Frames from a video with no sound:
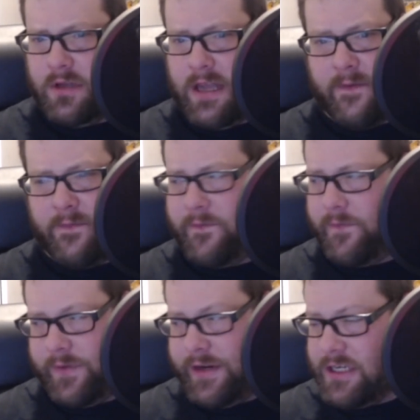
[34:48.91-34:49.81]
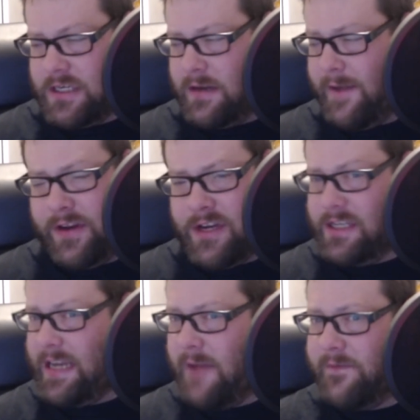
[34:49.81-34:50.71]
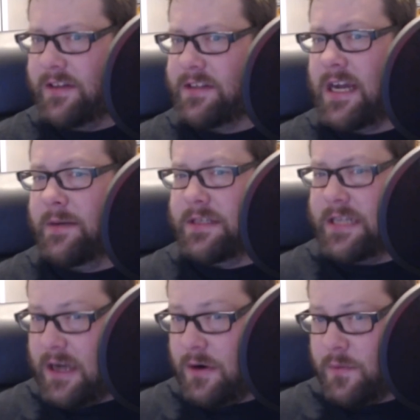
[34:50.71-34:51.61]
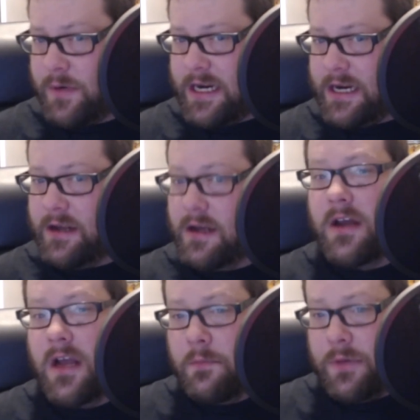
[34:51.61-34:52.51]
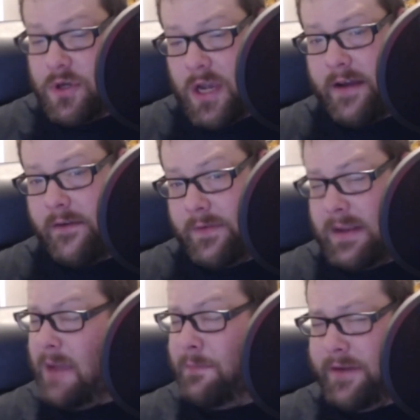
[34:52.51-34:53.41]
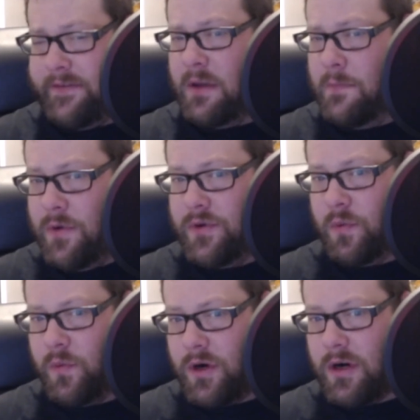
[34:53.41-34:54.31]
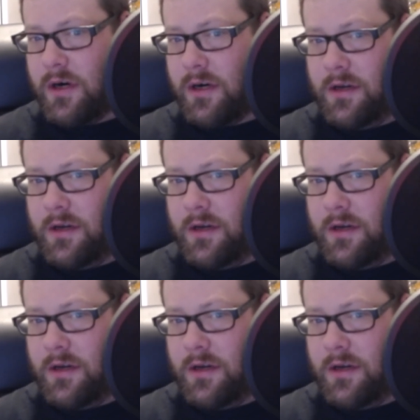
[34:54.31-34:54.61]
If you just can't find this time to sit down and read, but you have a bit of a commute to work,